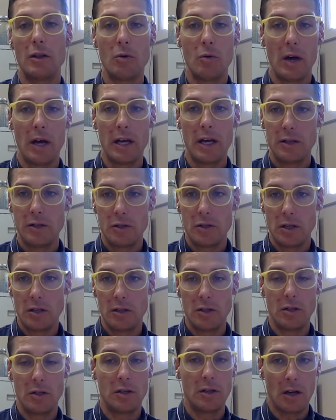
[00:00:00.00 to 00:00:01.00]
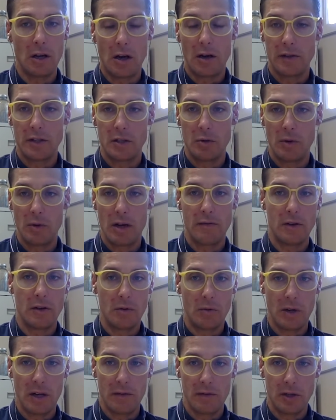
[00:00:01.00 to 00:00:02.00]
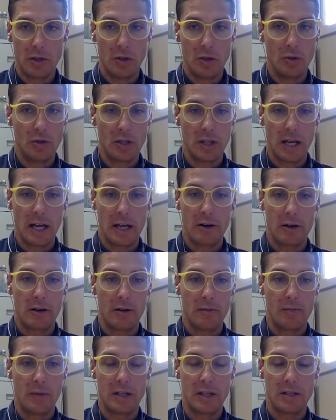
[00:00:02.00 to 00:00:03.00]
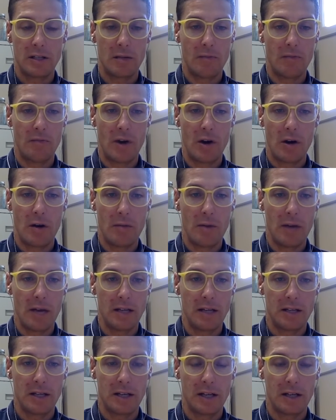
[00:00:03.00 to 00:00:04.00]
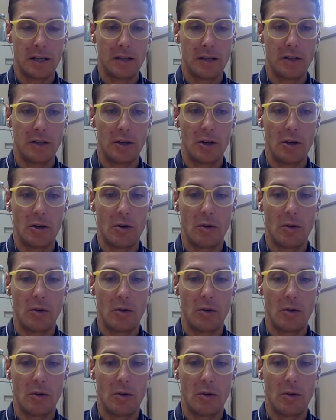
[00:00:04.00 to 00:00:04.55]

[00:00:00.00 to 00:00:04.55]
The other way is obviously we have a newsletter. That's the very basic.